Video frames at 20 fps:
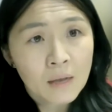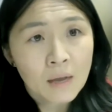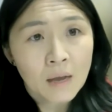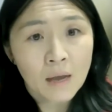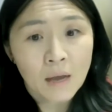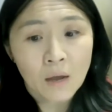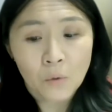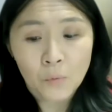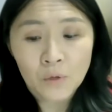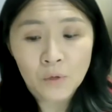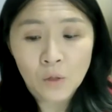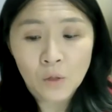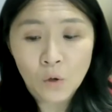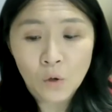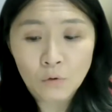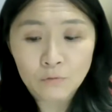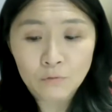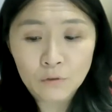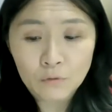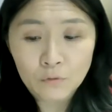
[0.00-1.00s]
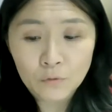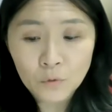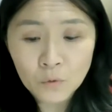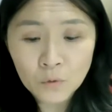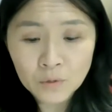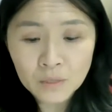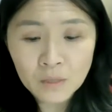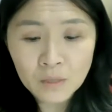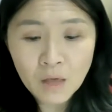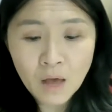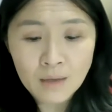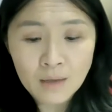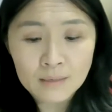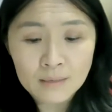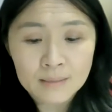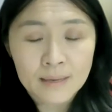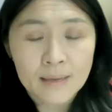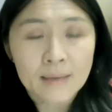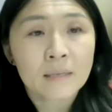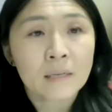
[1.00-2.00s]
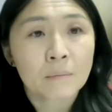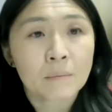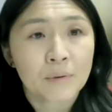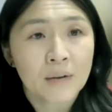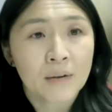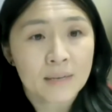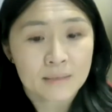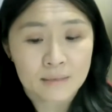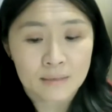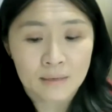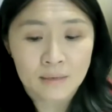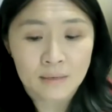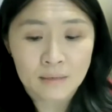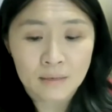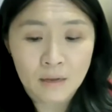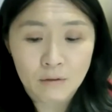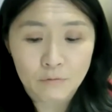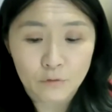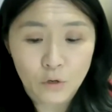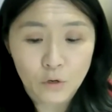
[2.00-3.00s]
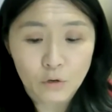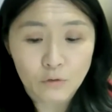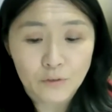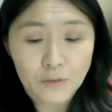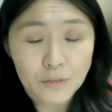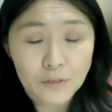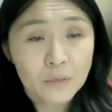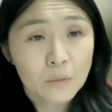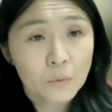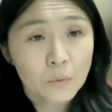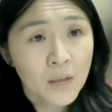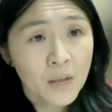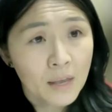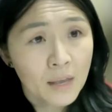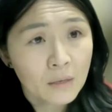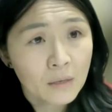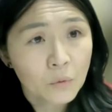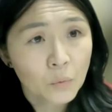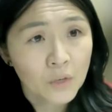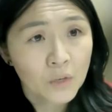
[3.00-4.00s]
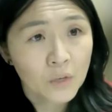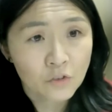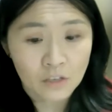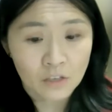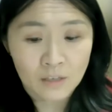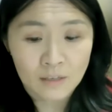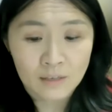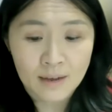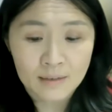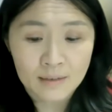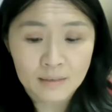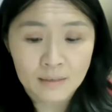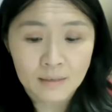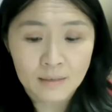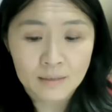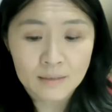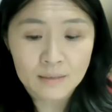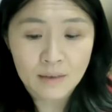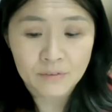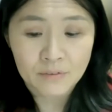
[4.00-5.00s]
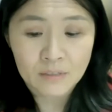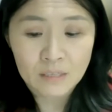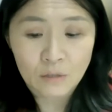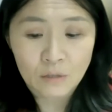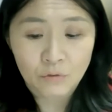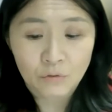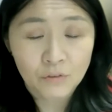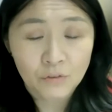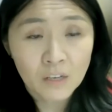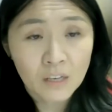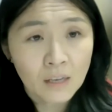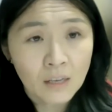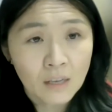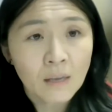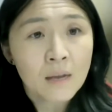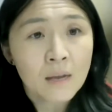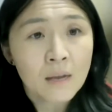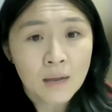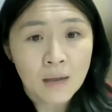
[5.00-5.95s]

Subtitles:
will overrule the longstanding precedent of Roe versus Wade, which in 1973